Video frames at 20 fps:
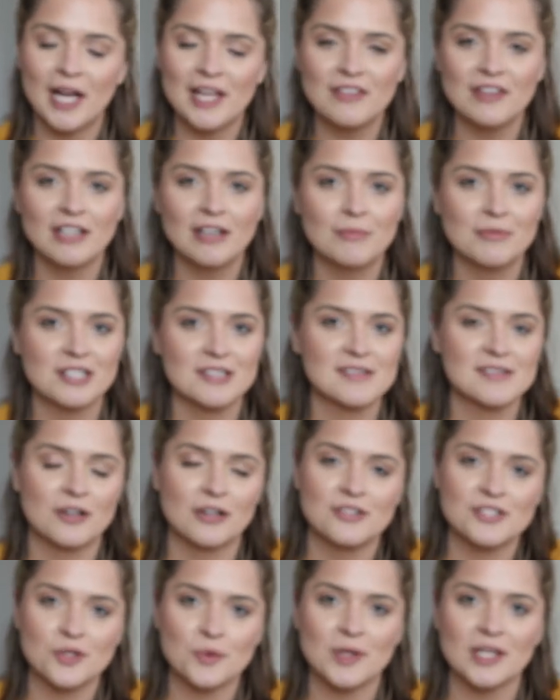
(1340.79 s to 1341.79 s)
I think I'm going to
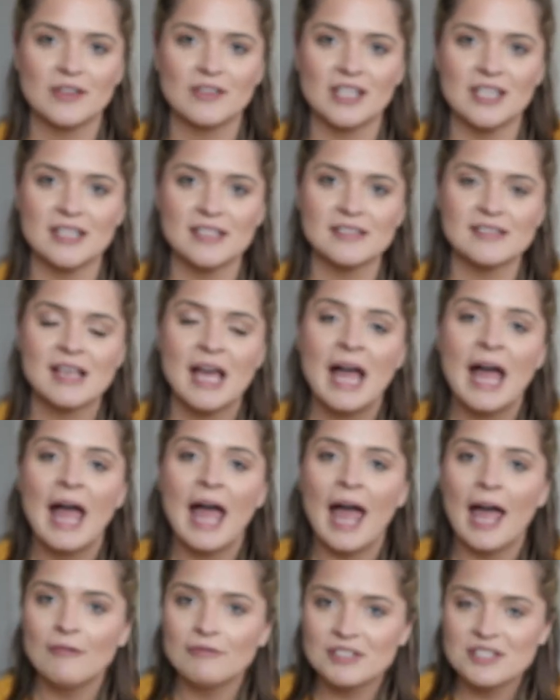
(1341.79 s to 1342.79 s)
start doing these
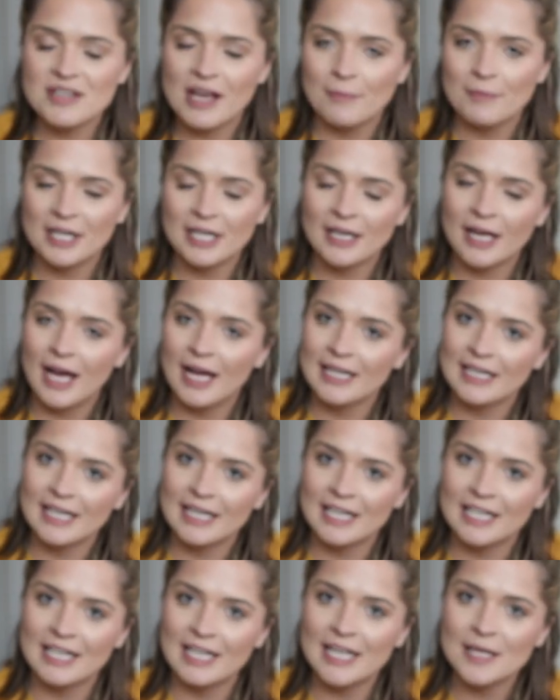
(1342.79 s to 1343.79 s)
every time I
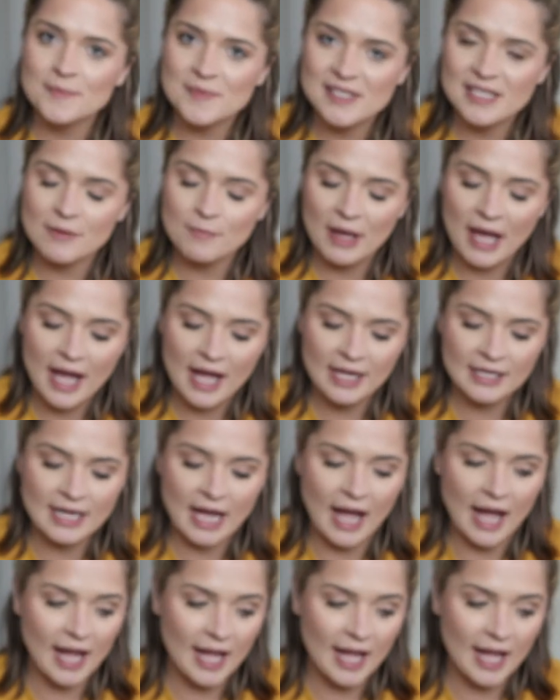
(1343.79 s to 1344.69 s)
get an Ipsy bag.